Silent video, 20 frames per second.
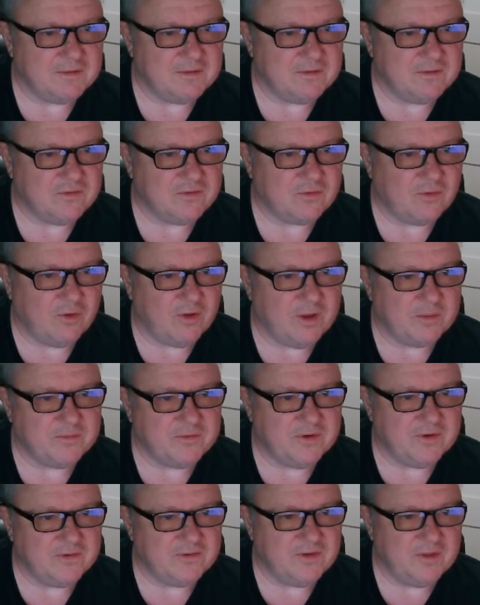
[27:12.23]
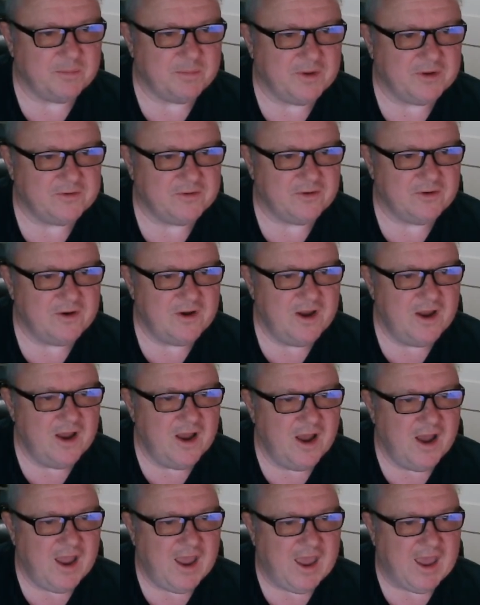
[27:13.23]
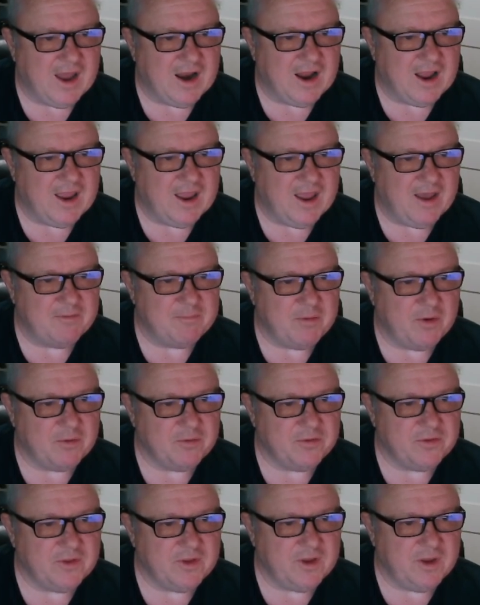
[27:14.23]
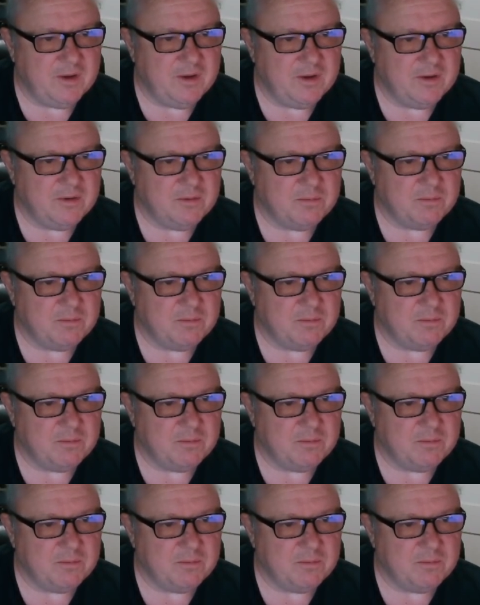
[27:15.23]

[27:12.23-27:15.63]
Scroll up so you can see the picture. And I have both the